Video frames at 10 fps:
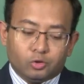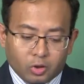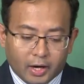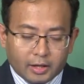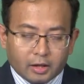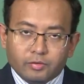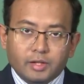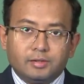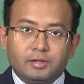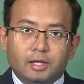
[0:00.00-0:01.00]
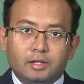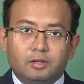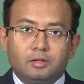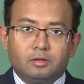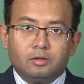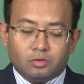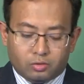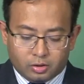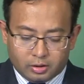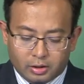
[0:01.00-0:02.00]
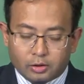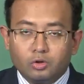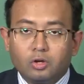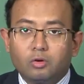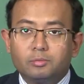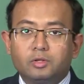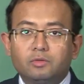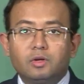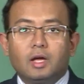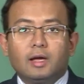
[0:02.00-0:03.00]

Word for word: So, at every stage here you can observe